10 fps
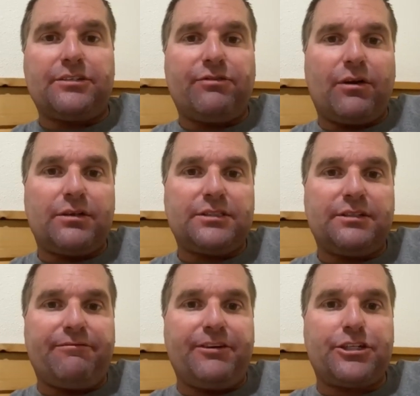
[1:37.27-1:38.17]
as far
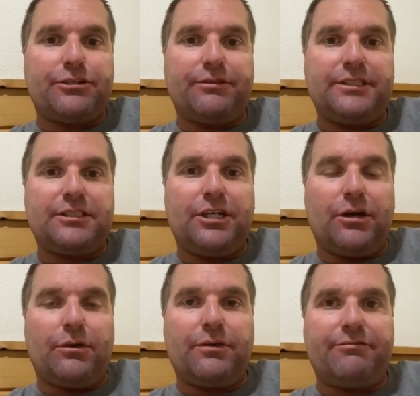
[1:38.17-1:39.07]
as the fisheries
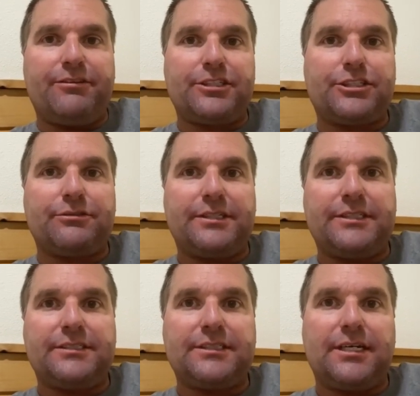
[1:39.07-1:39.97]
go, the
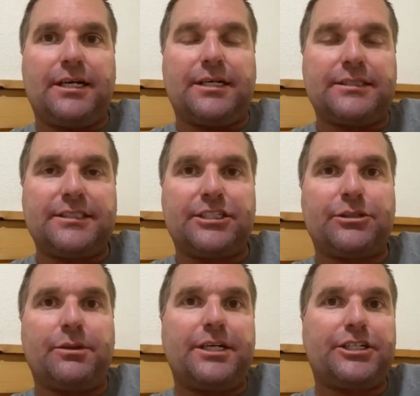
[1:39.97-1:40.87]
fisheries
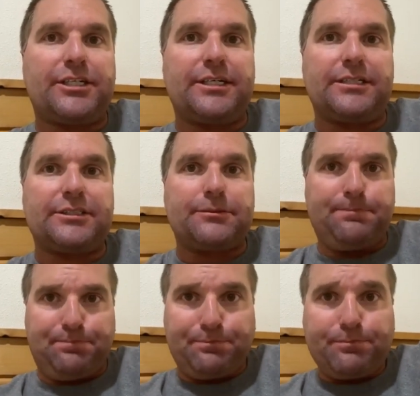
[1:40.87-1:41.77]
situation is
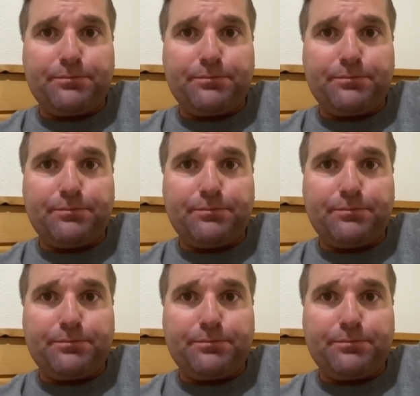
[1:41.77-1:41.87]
